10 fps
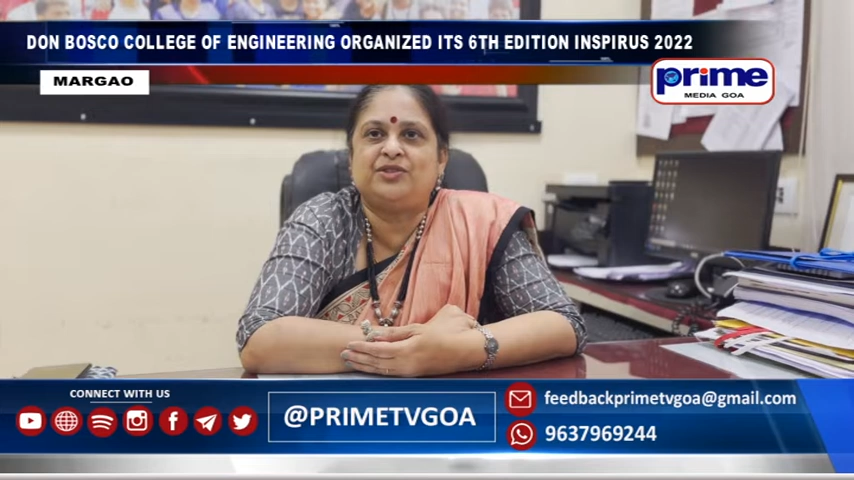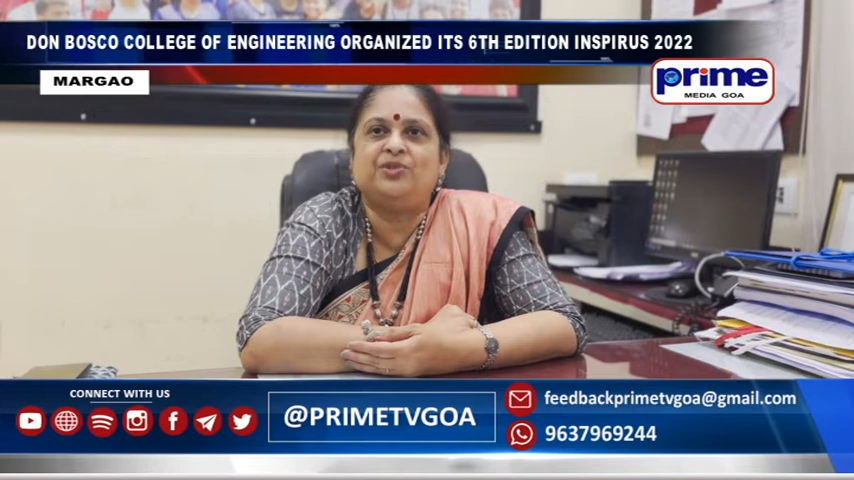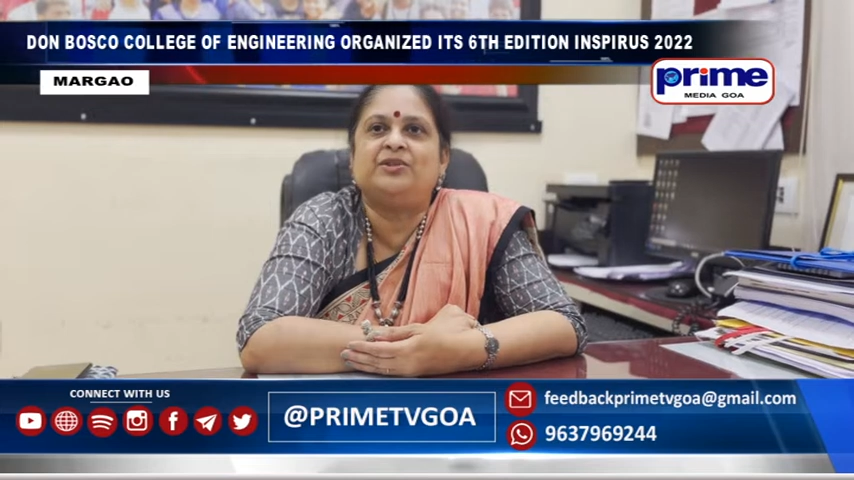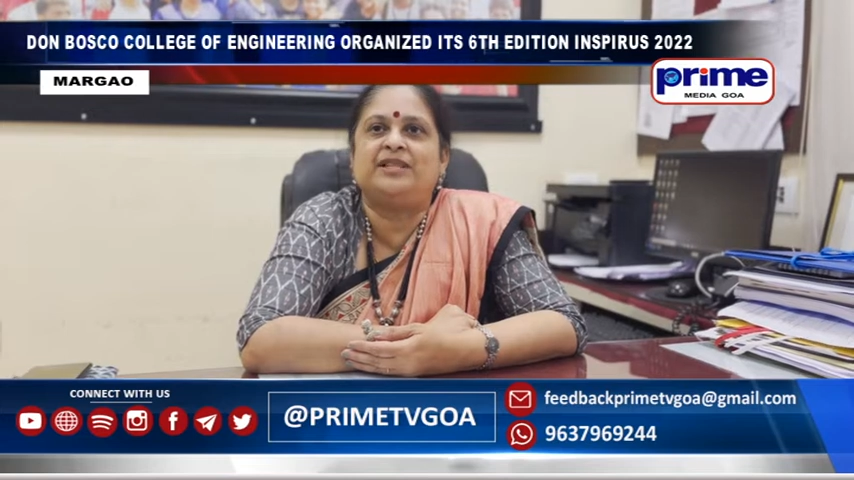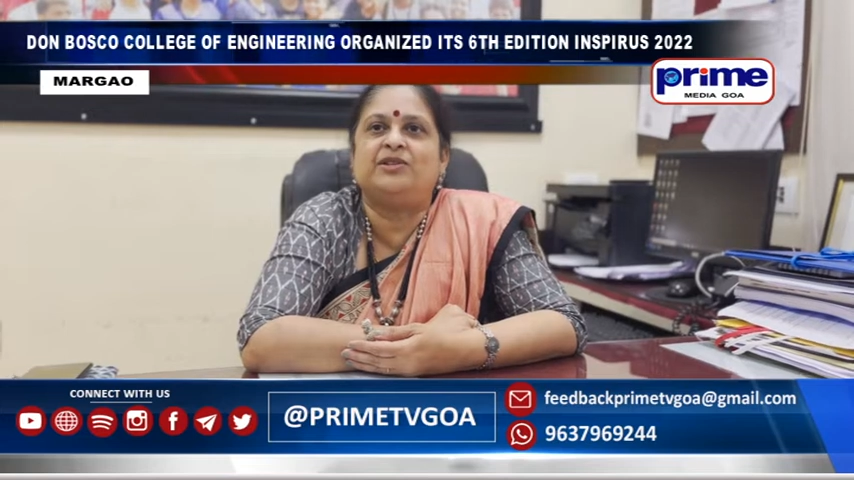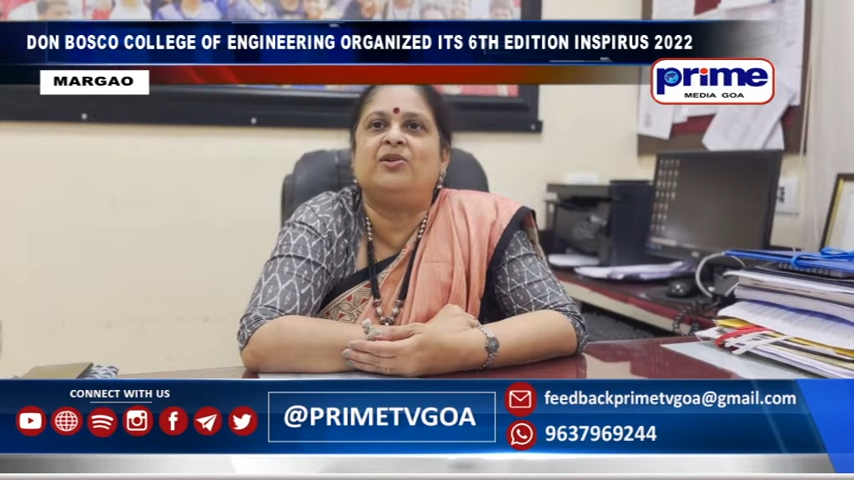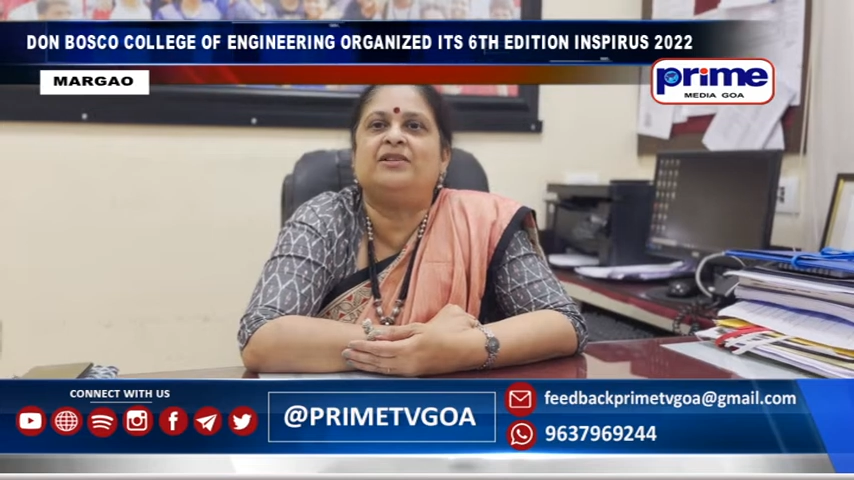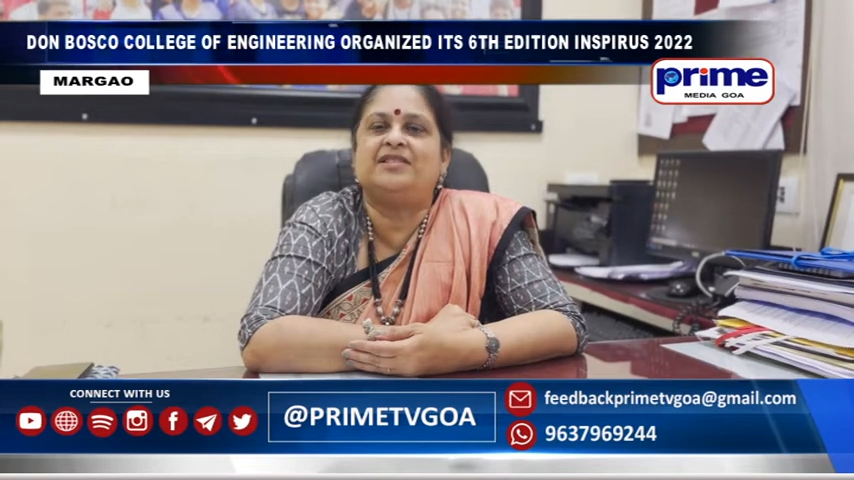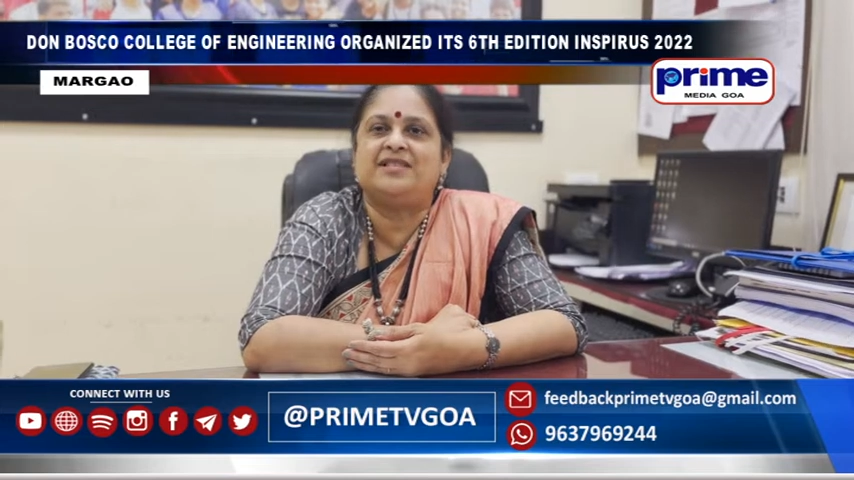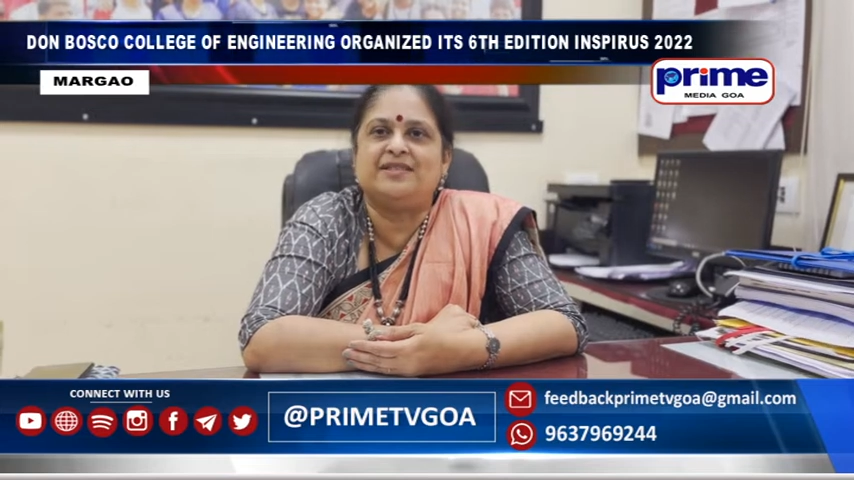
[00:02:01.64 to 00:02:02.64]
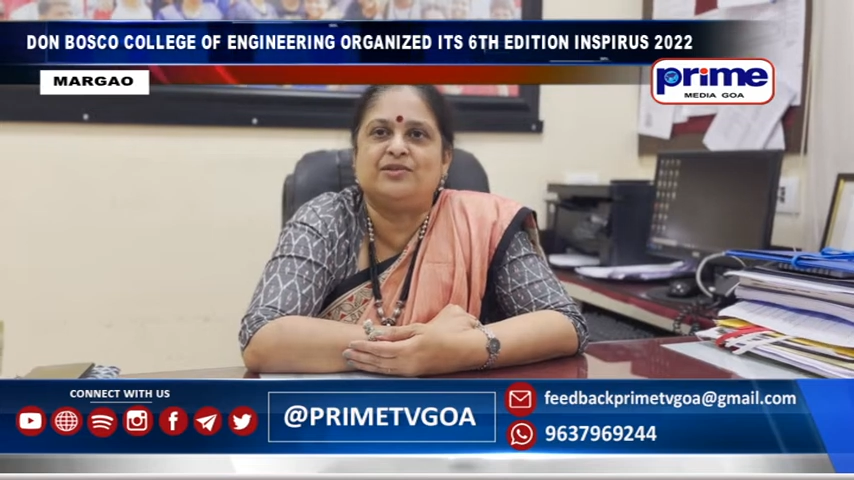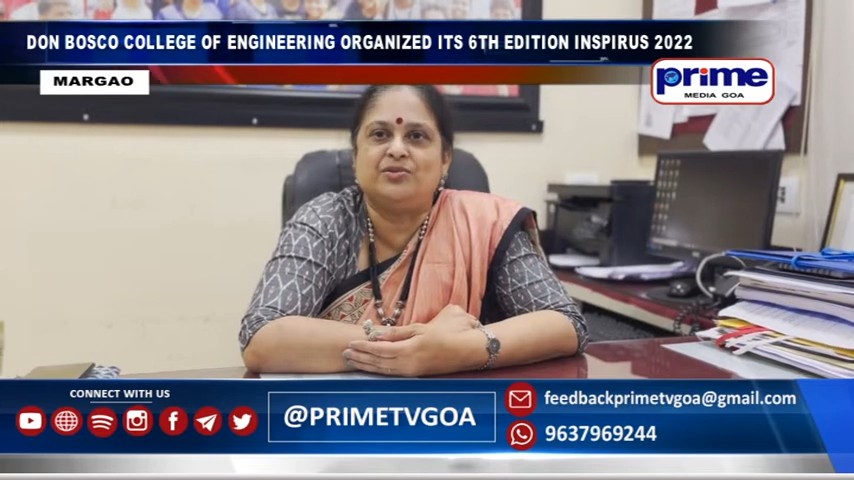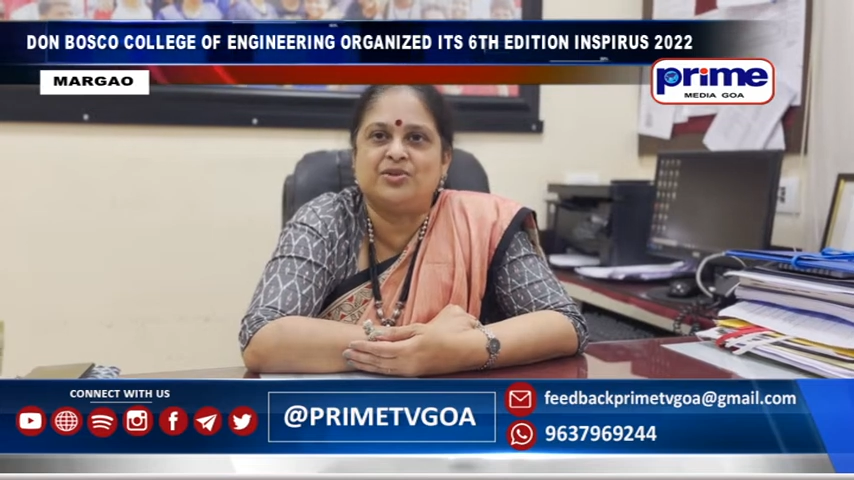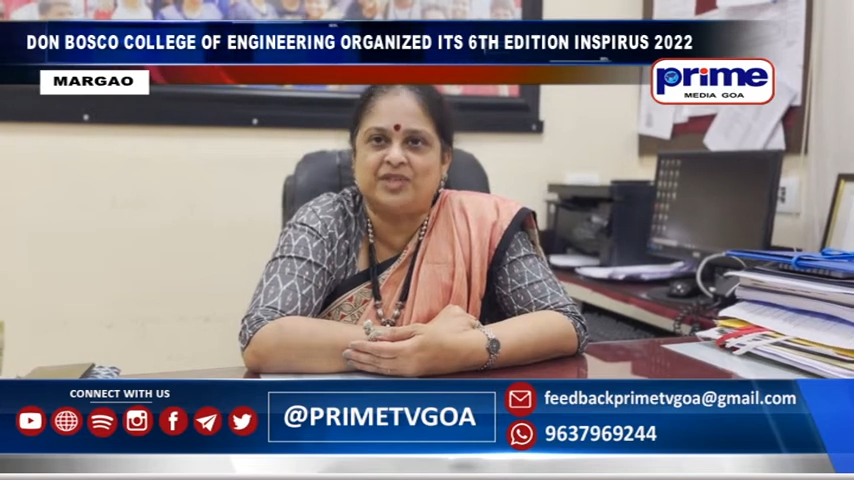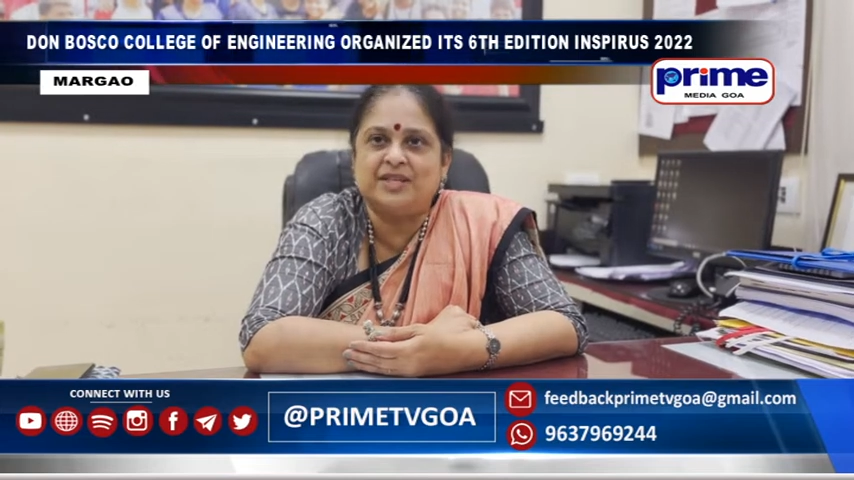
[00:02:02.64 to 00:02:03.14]
Technology
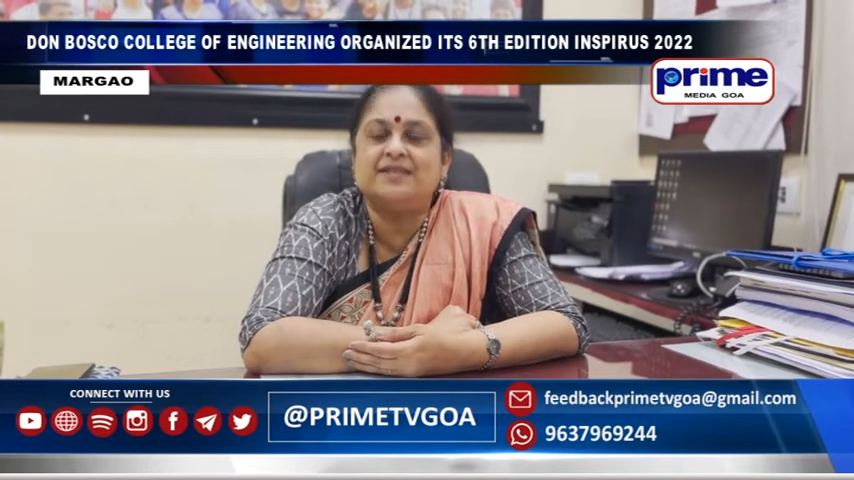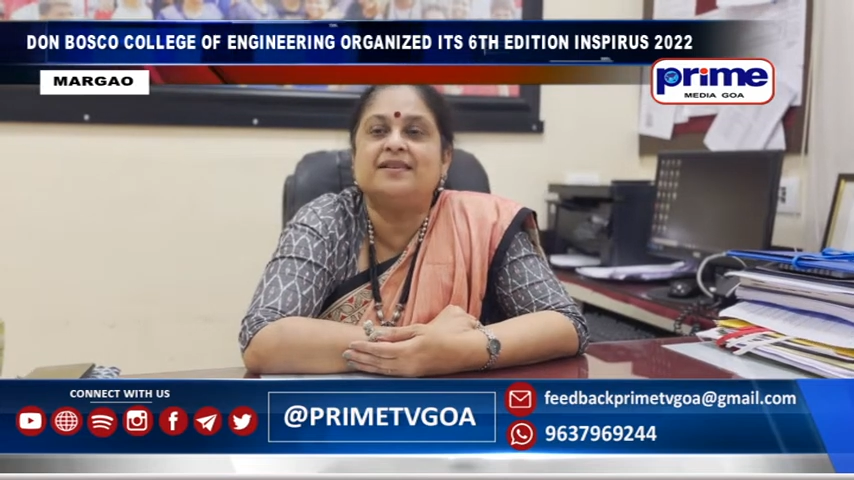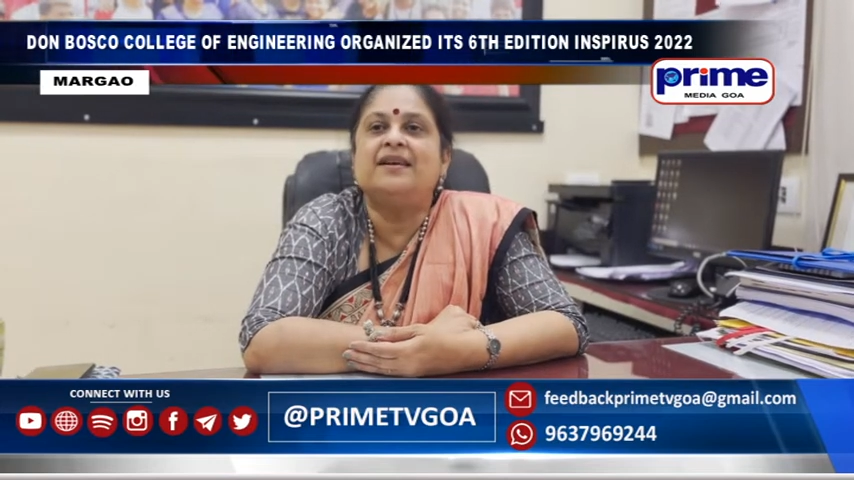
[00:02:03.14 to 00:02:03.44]
Solutions,